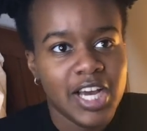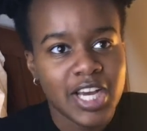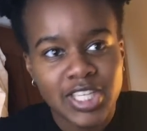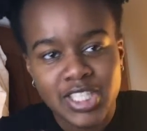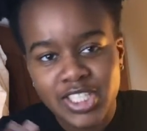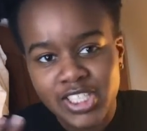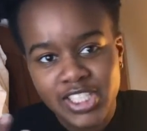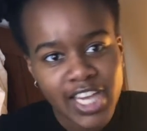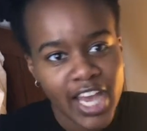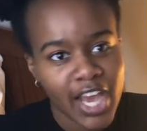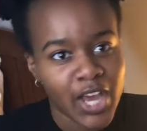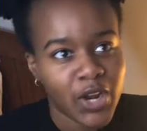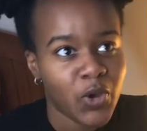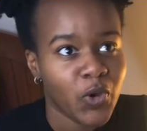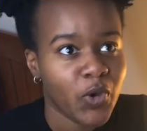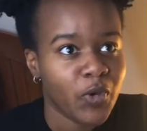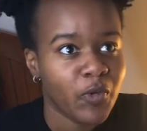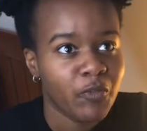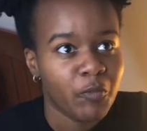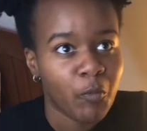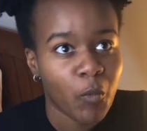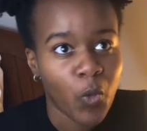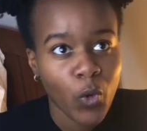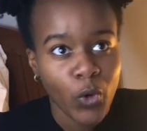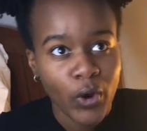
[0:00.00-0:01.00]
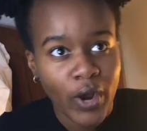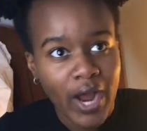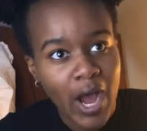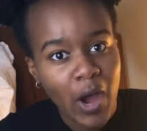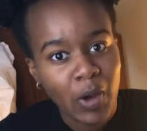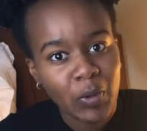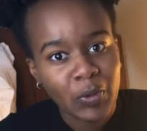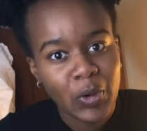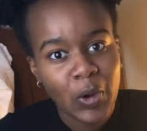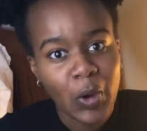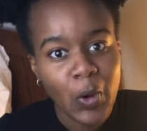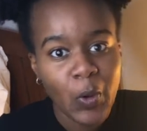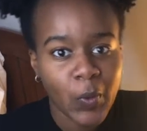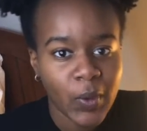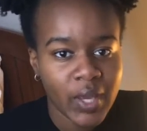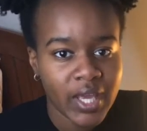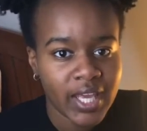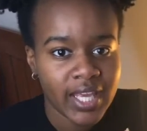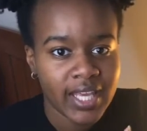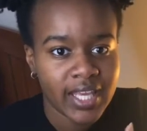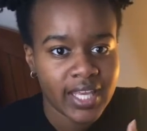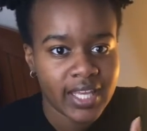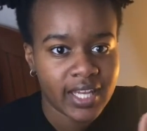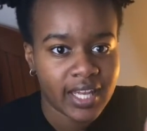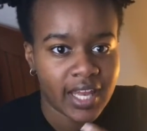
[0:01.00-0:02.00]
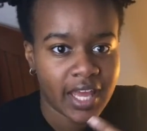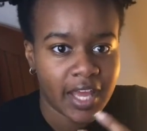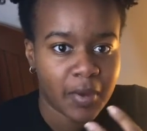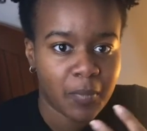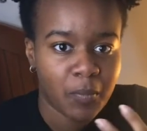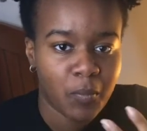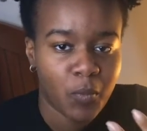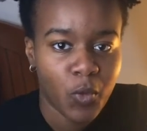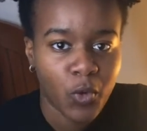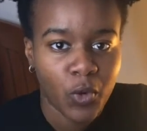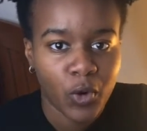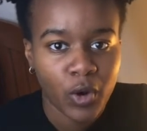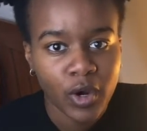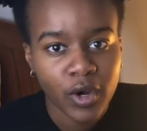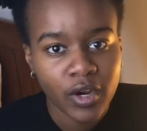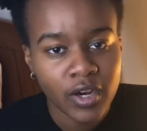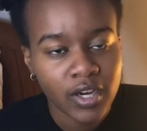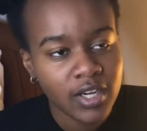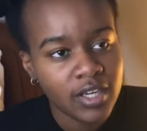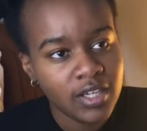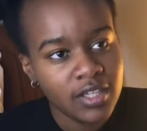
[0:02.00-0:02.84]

channel of more outgoing and like more